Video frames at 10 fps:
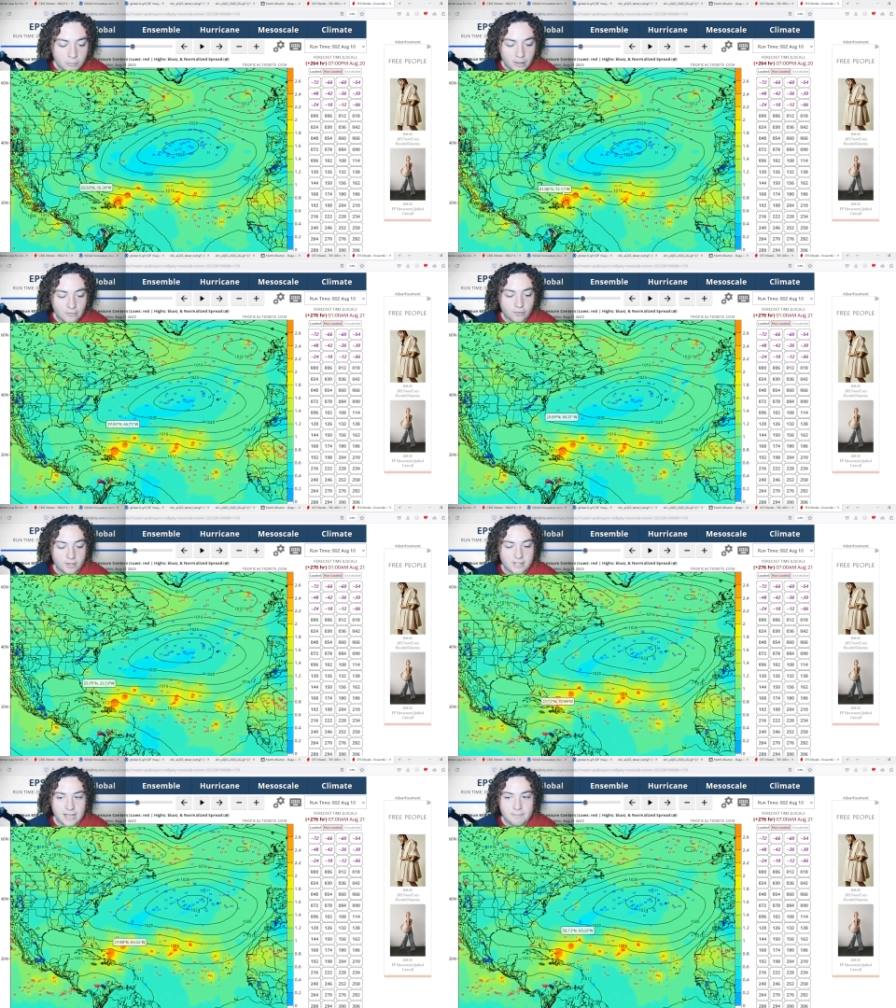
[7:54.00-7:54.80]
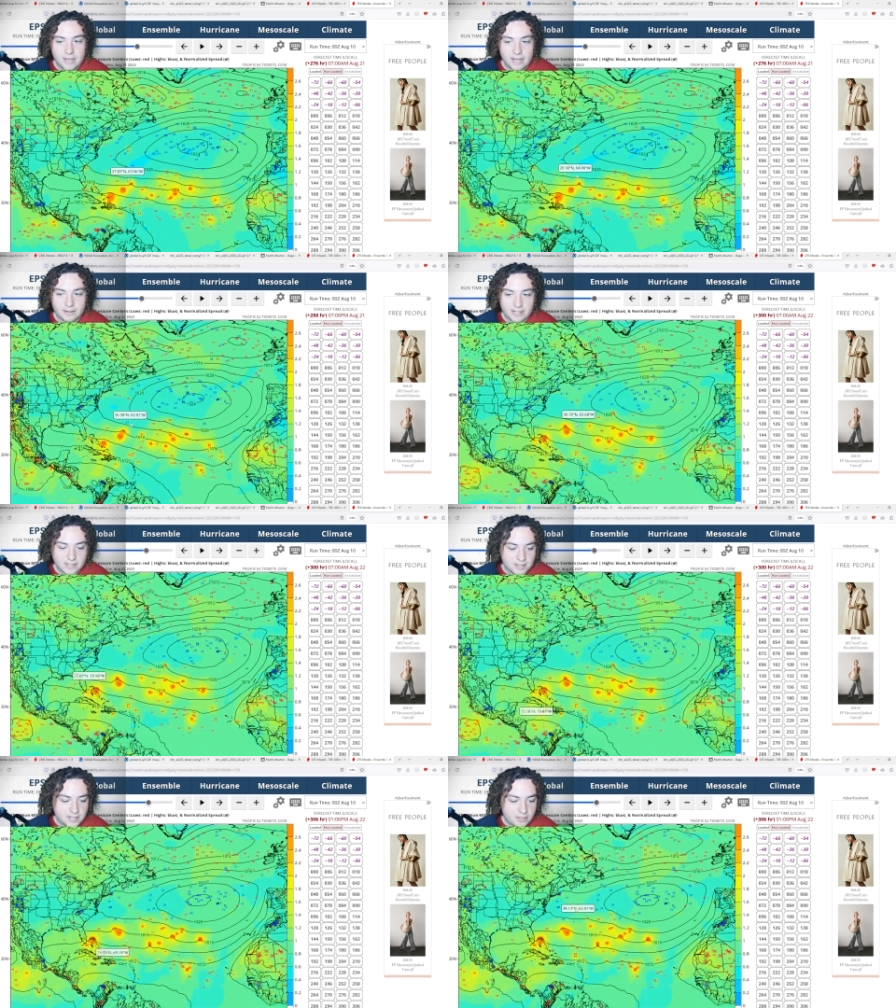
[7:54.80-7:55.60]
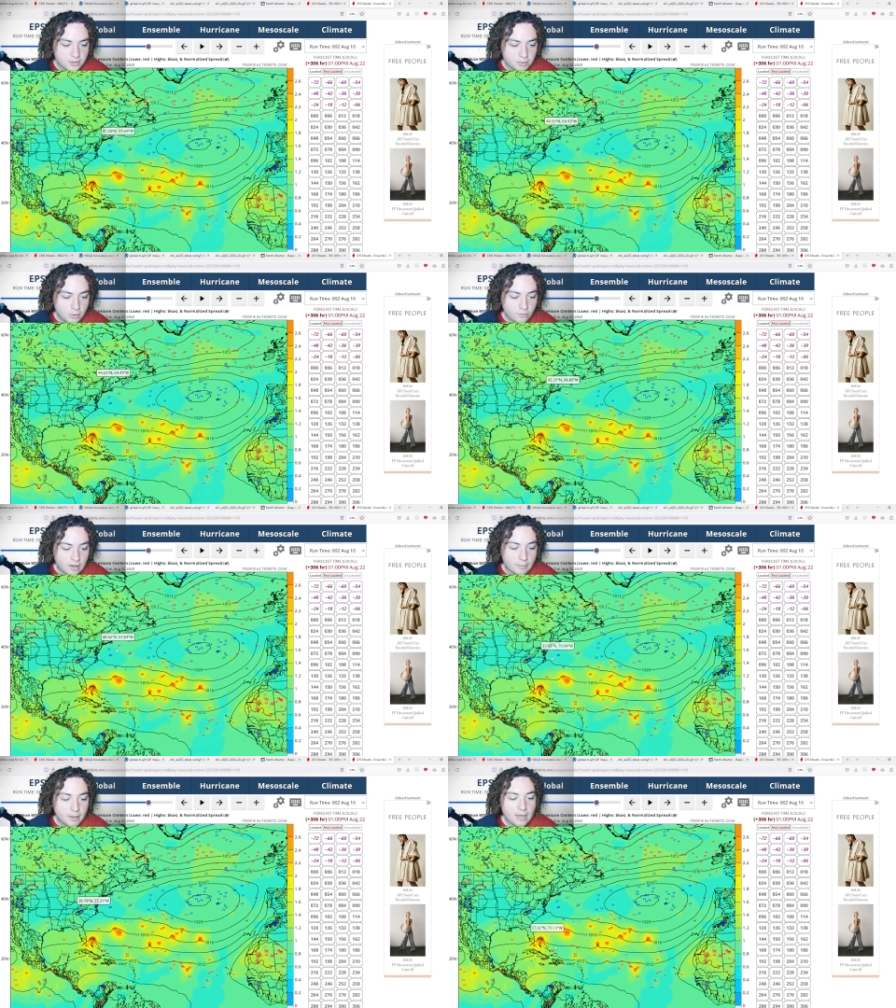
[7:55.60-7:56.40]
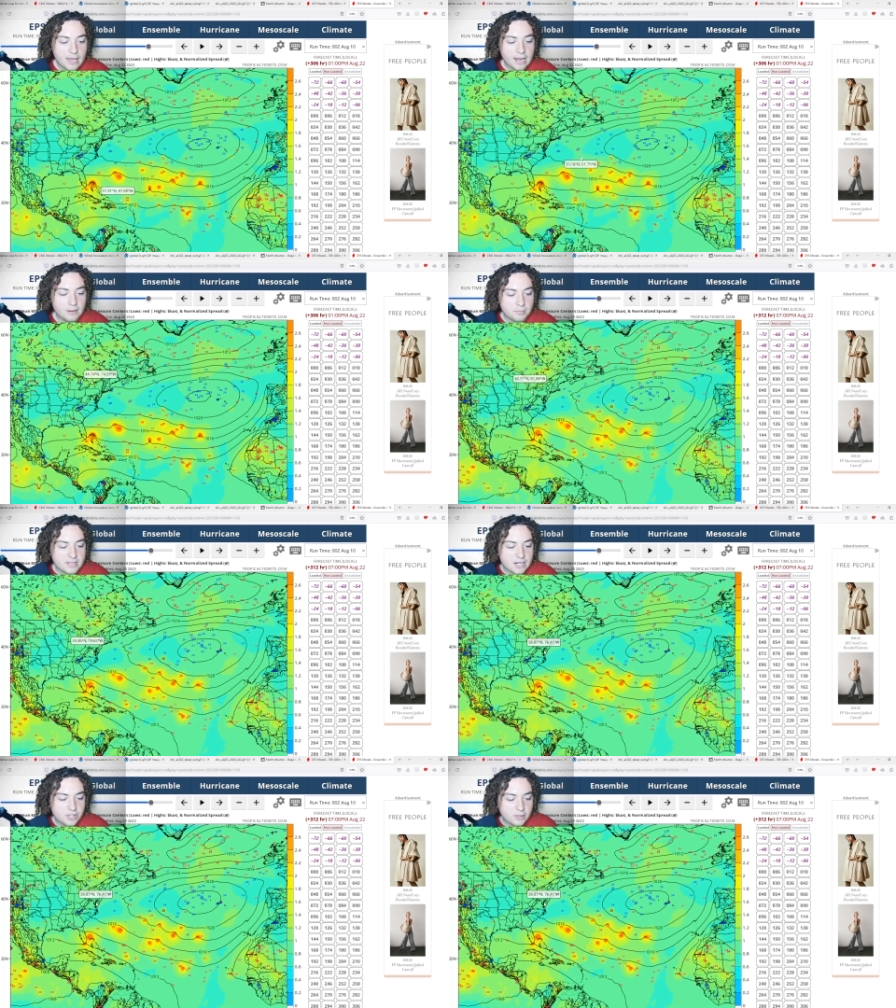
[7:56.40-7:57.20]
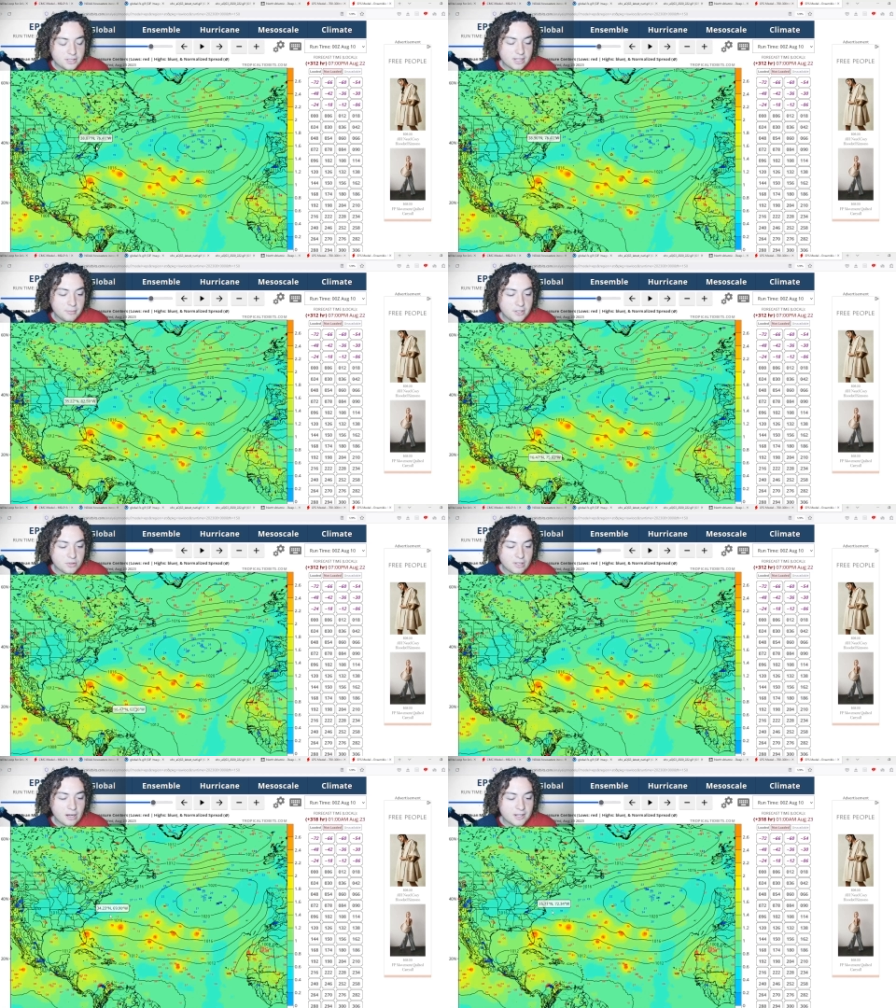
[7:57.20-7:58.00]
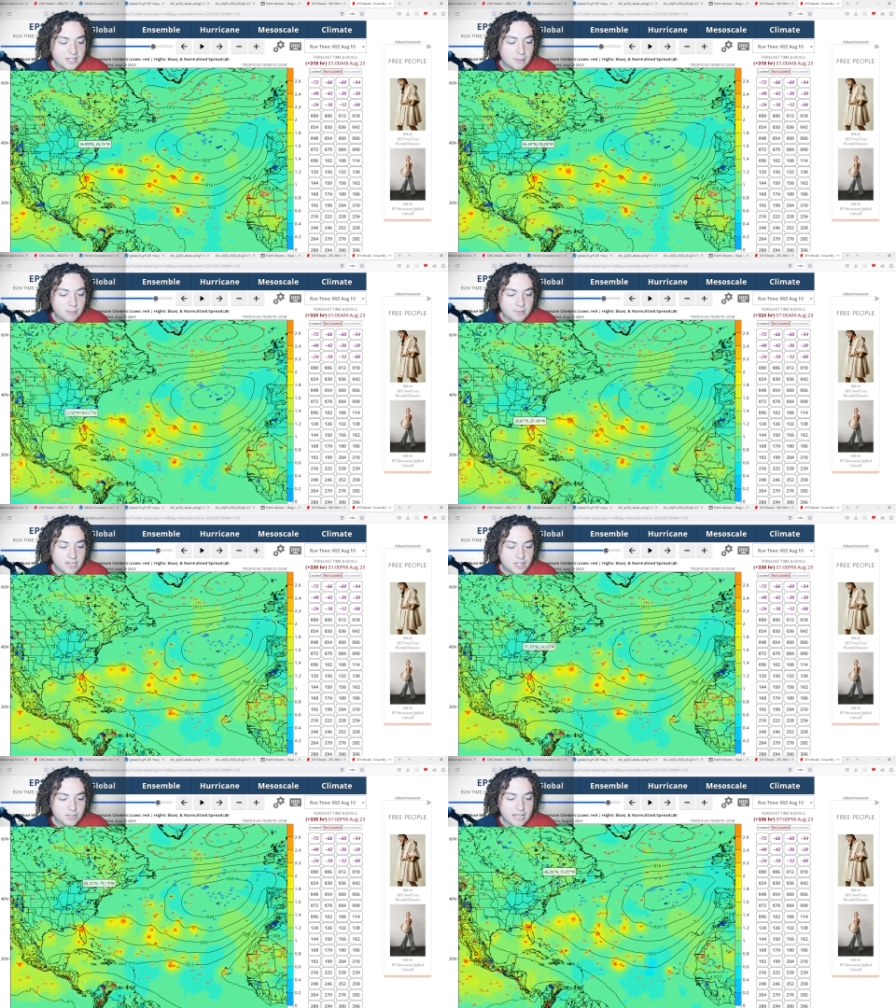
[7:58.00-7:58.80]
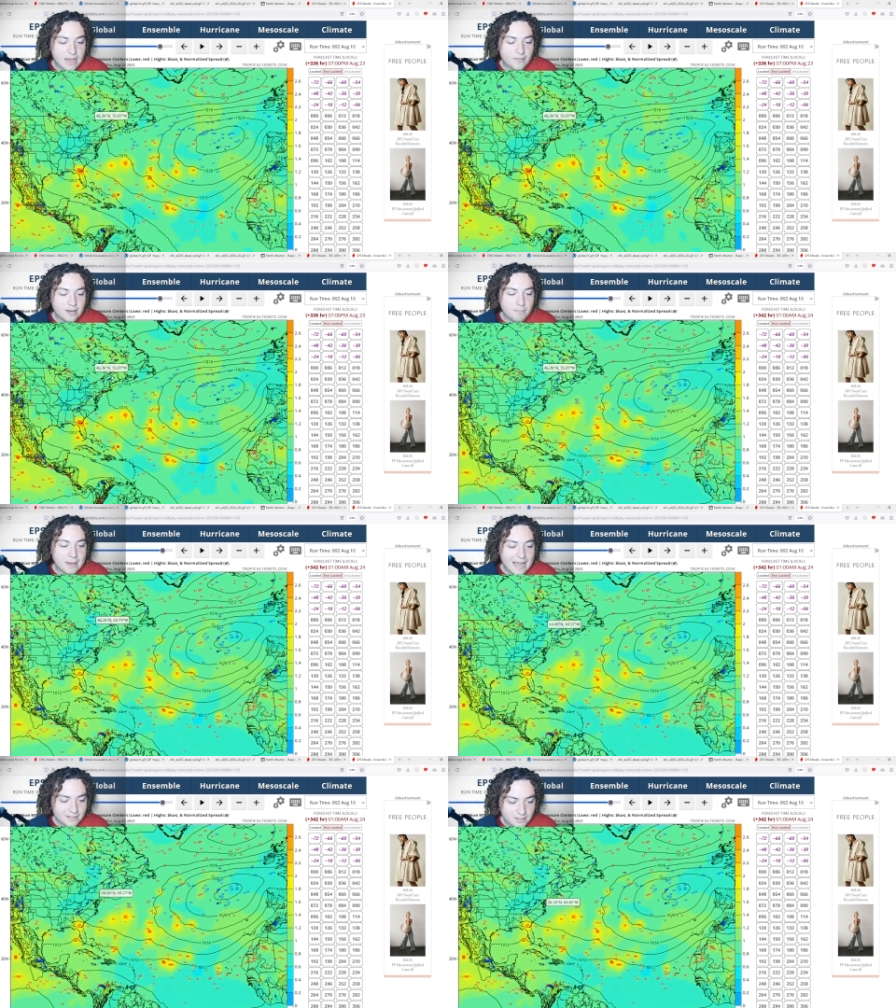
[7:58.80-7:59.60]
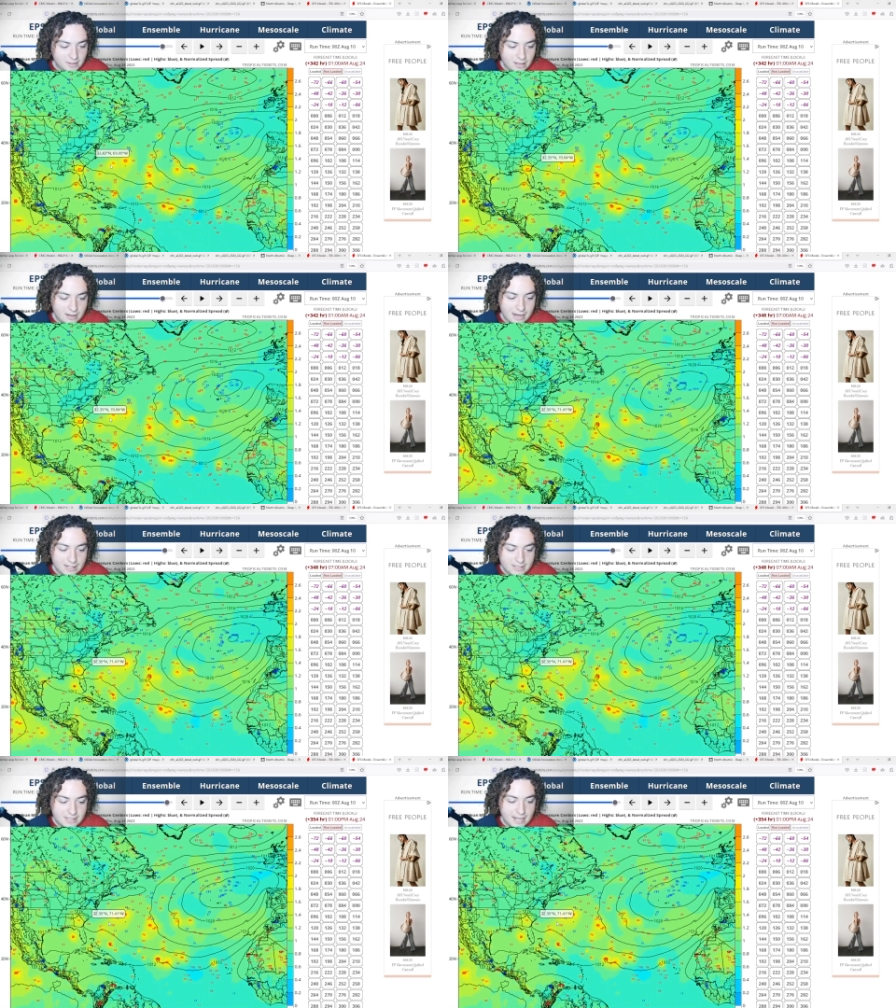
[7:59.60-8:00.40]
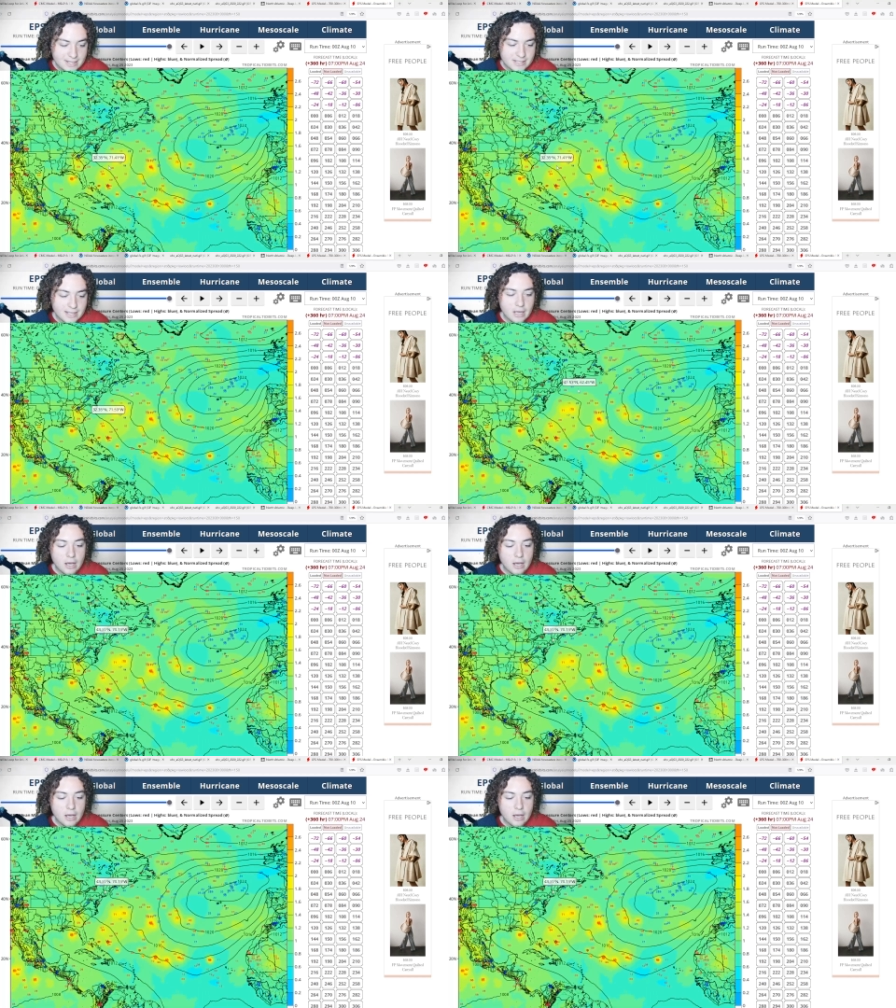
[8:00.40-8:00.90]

but for the time being, this continues to move up And potentially some of these ensembles potentially have it impacting the United States.